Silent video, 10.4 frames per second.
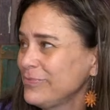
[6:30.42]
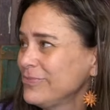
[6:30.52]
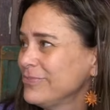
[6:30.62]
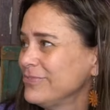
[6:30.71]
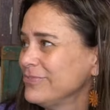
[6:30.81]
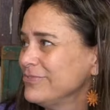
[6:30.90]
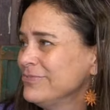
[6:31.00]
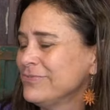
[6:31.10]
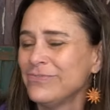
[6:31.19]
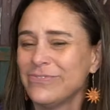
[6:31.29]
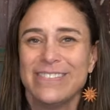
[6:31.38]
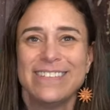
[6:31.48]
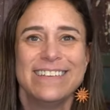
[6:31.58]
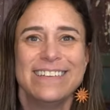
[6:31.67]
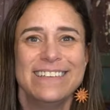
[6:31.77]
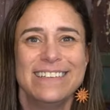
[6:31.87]

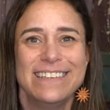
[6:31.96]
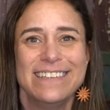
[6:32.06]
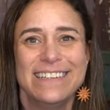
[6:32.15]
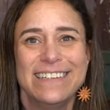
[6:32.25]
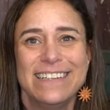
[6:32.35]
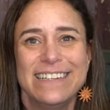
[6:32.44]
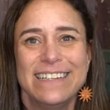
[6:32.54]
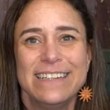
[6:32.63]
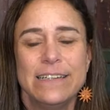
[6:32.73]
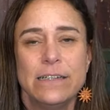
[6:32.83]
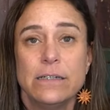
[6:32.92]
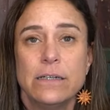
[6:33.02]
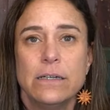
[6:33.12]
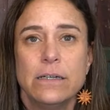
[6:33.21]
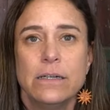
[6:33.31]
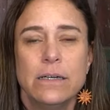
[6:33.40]

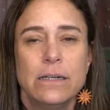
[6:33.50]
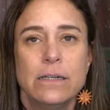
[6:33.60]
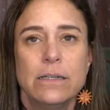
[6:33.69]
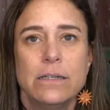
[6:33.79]
This person isn't speaking.